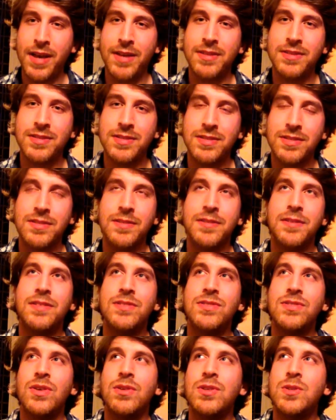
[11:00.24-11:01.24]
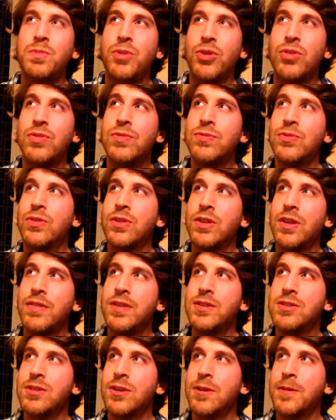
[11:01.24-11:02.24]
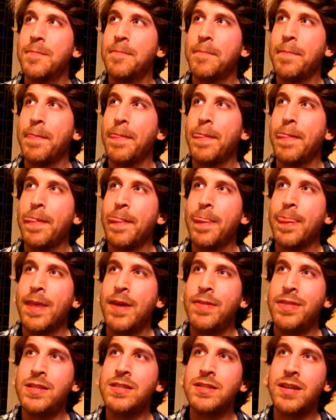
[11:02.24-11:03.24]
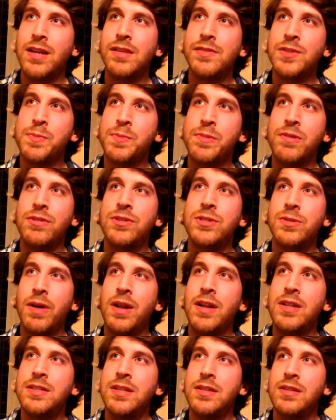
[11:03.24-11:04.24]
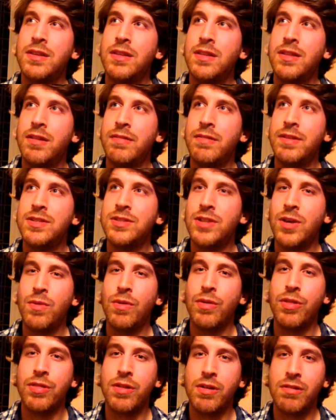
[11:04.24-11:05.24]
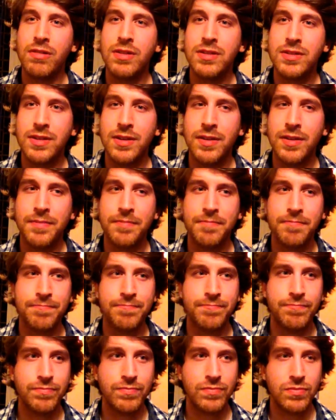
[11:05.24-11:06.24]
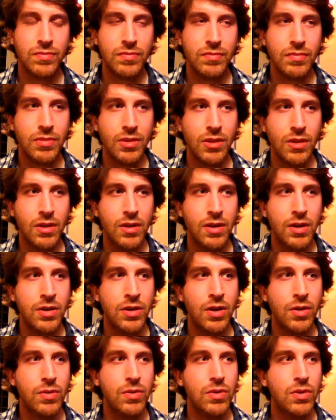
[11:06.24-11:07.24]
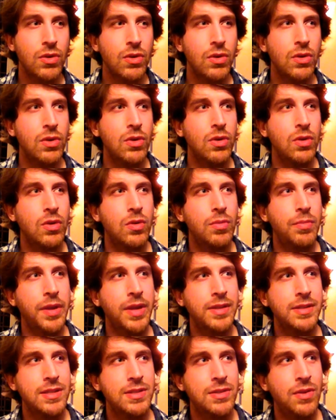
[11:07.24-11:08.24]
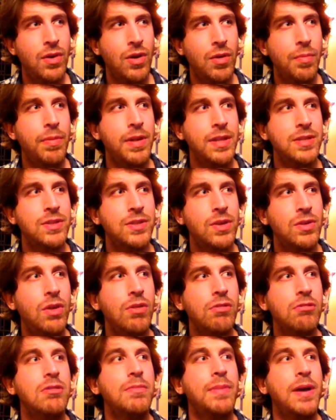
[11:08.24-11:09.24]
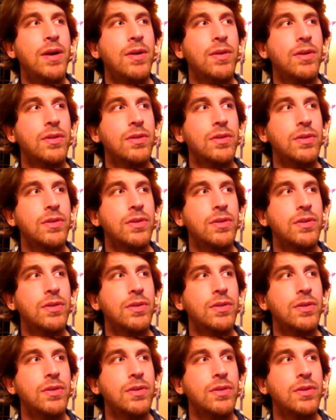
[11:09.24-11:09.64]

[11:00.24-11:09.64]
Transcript: mess. And so it's beautiful. You know, there's no, in this kind of spirituality, that there is no authority. You know, because it's no longer about